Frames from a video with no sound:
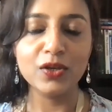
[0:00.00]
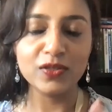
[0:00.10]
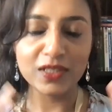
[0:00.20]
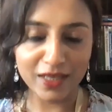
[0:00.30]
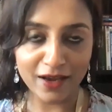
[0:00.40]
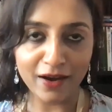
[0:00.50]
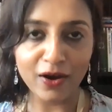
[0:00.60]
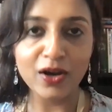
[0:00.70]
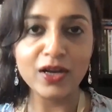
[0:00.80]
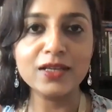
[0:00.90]

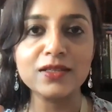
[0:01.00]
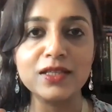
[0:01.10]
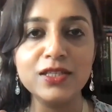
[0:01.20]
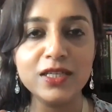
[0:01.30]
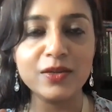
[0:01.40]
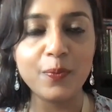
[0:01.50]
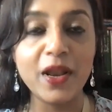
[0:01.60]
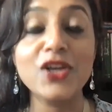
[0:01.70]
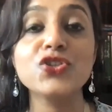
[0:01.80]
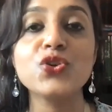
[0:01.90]
Sneha, it is indeed a
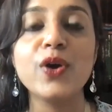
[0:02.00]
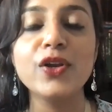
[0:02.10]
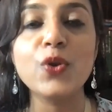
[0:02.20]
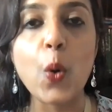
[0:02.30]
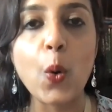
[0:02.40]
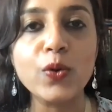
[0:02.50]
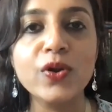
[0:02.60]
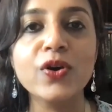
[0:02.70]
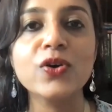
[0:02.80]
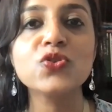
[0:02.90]
pleasure and
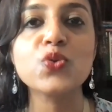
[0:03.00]
honor